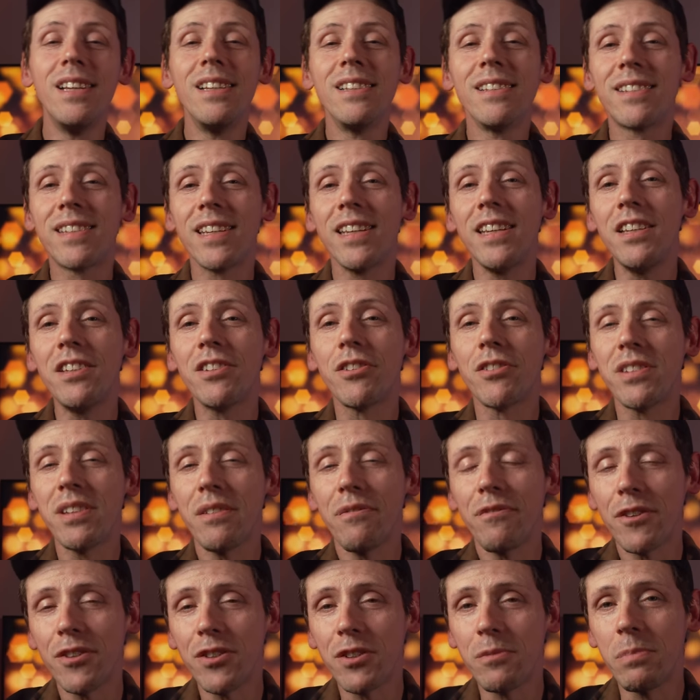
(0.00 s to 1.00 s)
See, the
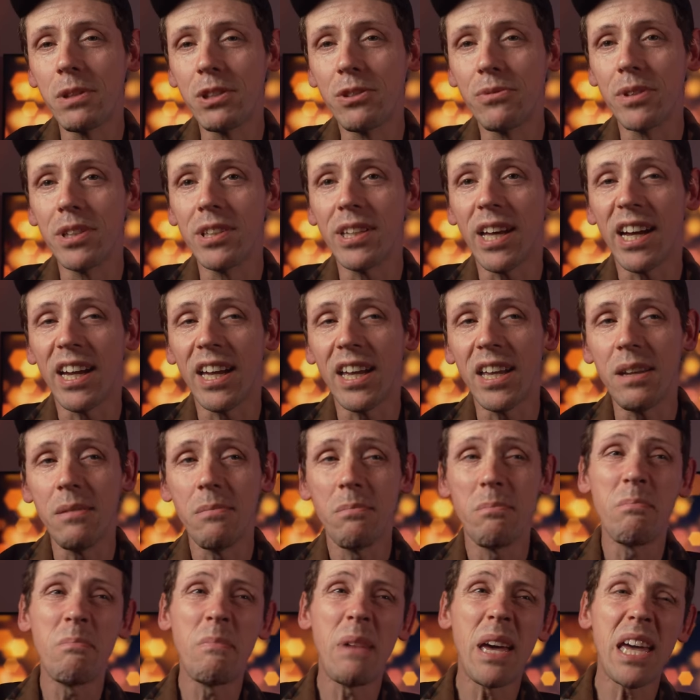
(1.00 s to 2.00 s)
difference between
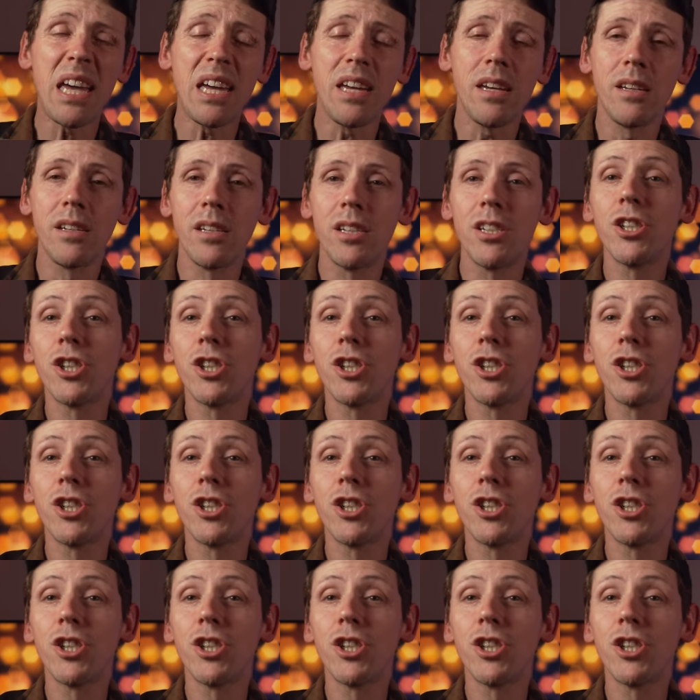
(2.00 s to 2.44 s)
a meh